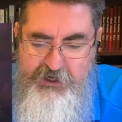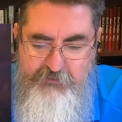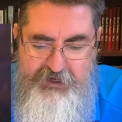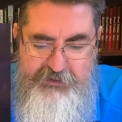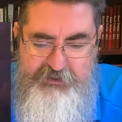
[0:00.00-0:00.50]

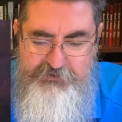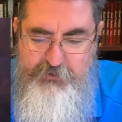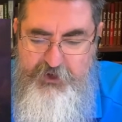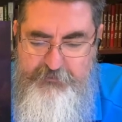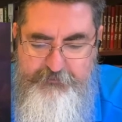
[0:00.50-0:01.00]
We got this
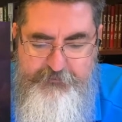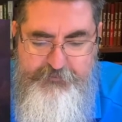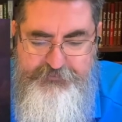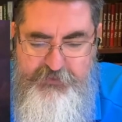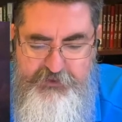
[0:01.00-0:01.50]
one
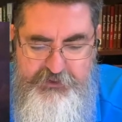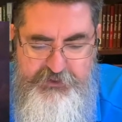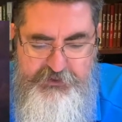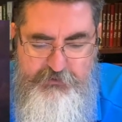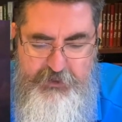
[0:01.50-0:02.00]
that's
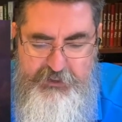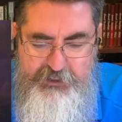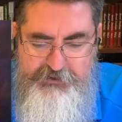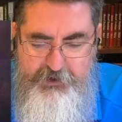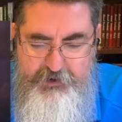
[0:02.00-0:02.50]
just quick
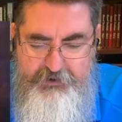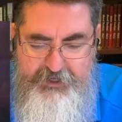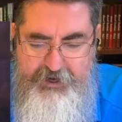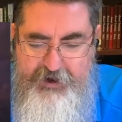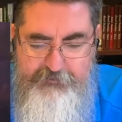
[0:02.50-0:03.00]
as all
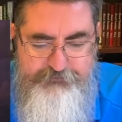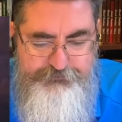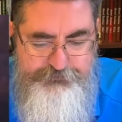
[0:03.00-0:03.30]
get out.